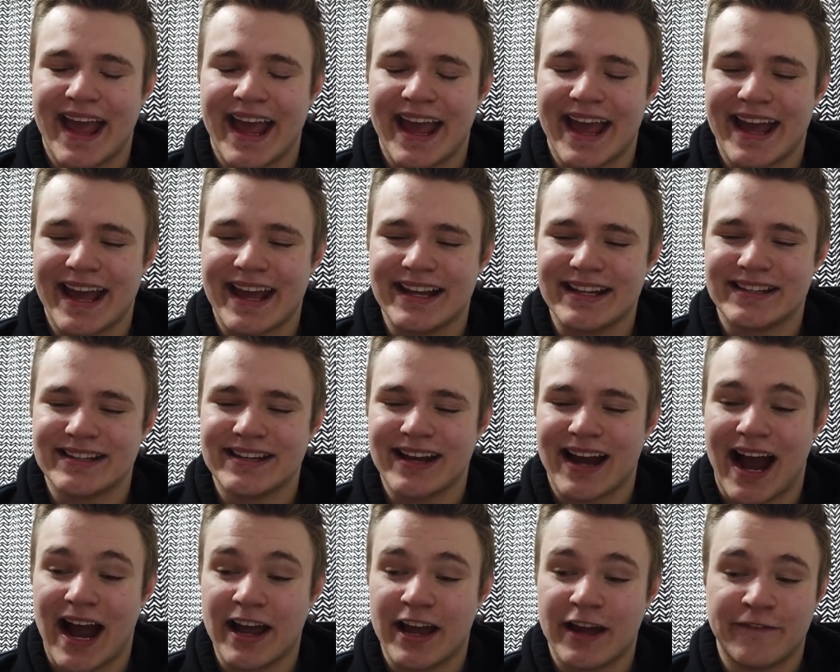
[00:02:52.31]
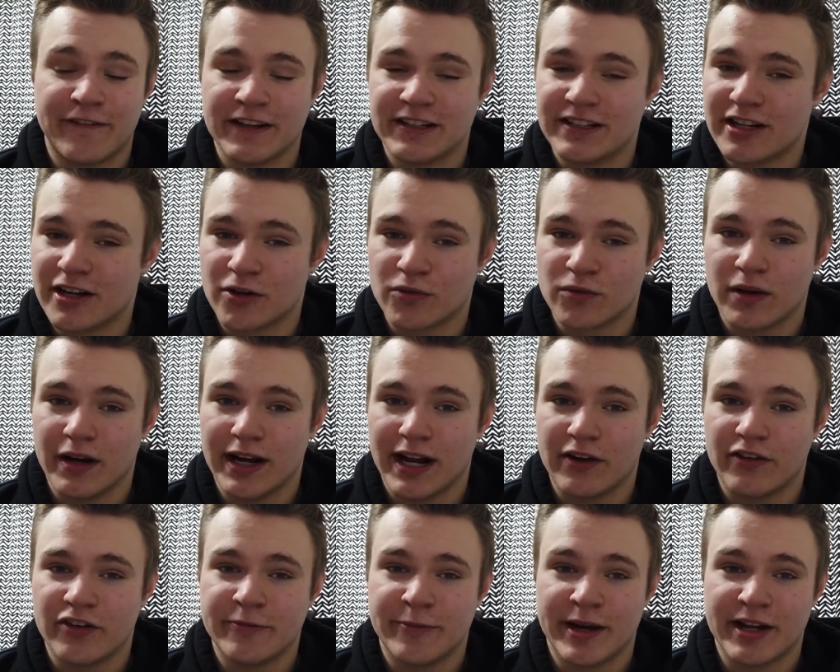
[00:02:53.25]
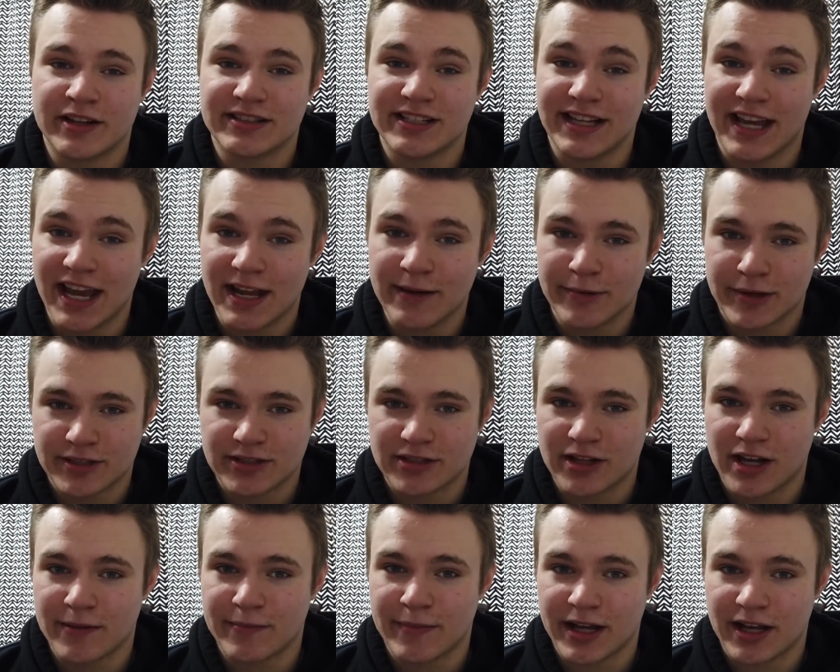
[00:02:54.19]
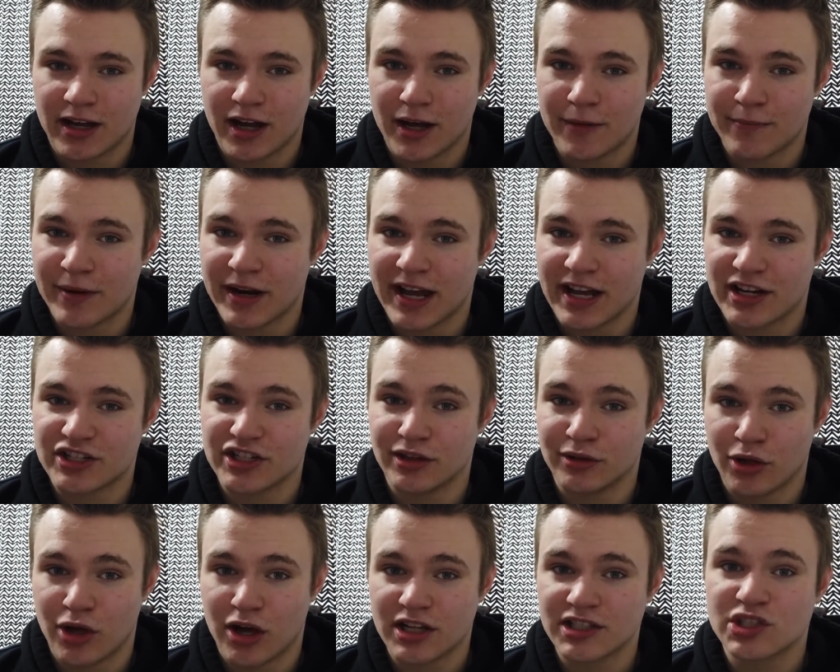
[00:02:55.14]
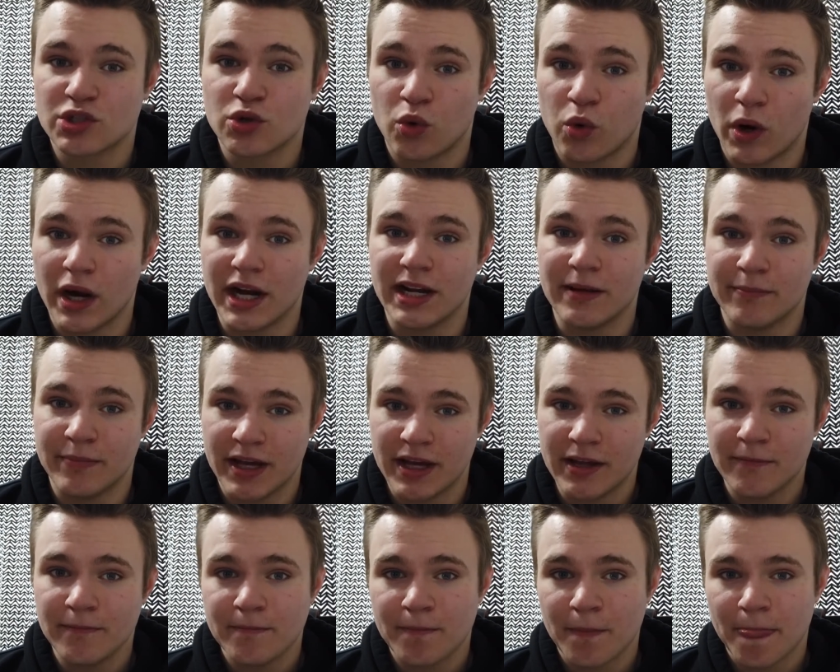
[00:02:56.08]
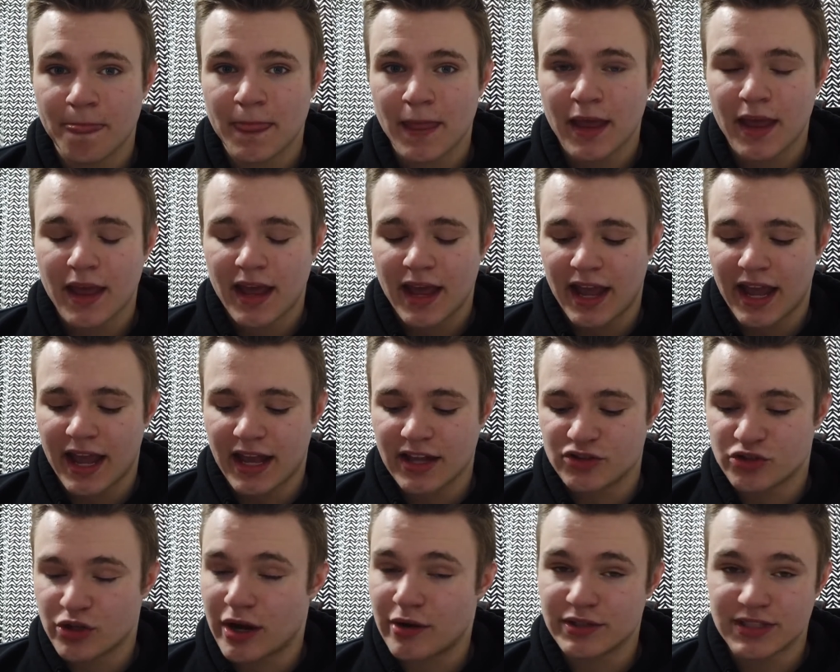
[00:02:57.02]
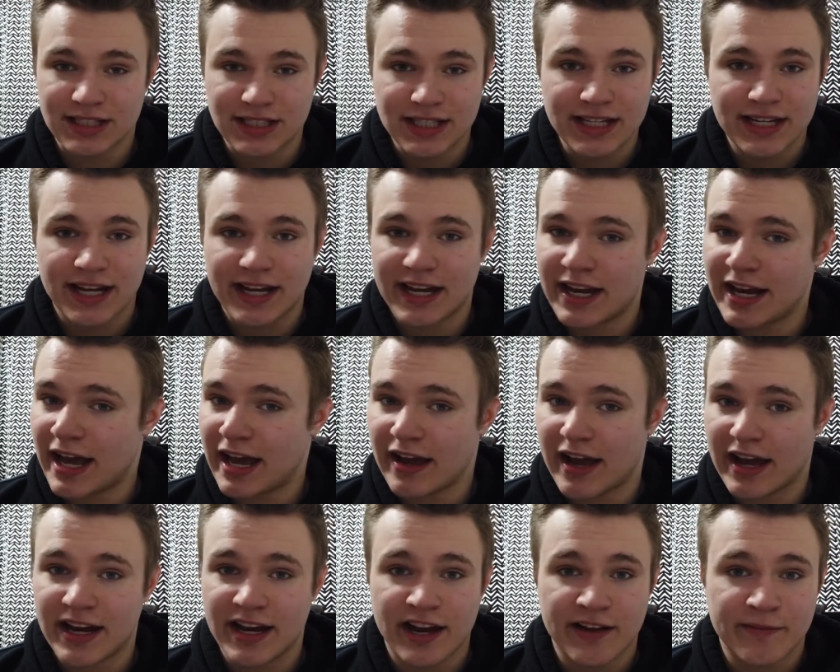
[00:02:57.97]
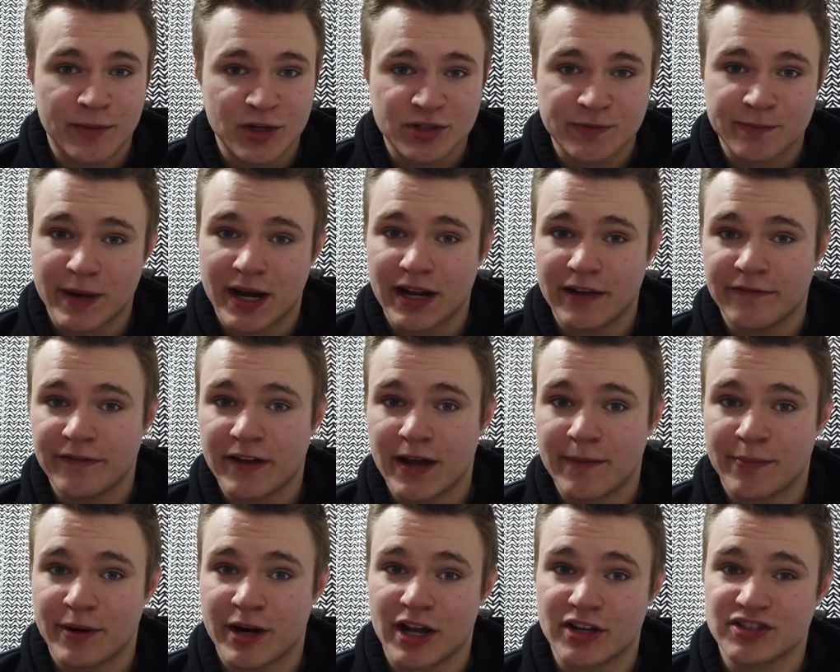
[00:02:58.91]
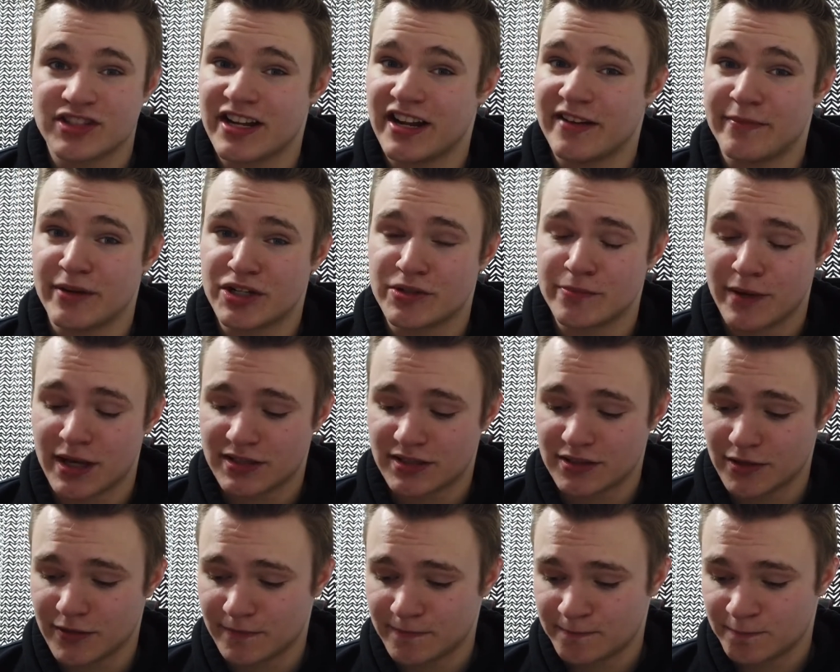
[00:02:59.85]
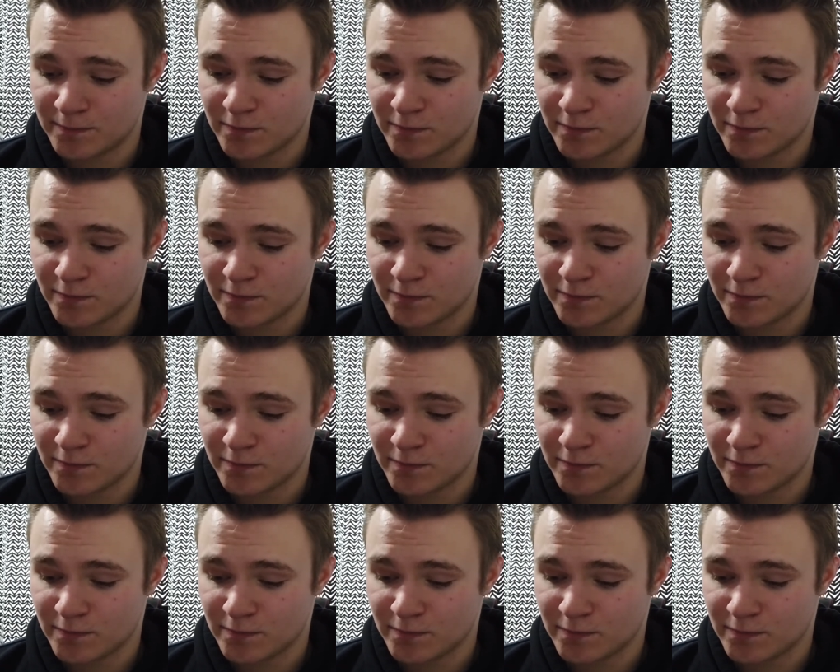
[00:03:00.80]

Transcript: And if I did it right, I would have been able to gain muscle on my cut, but I actually lost quite a bit. And so I was lean. I didn't have much body fat, but I also didn't have much muscle.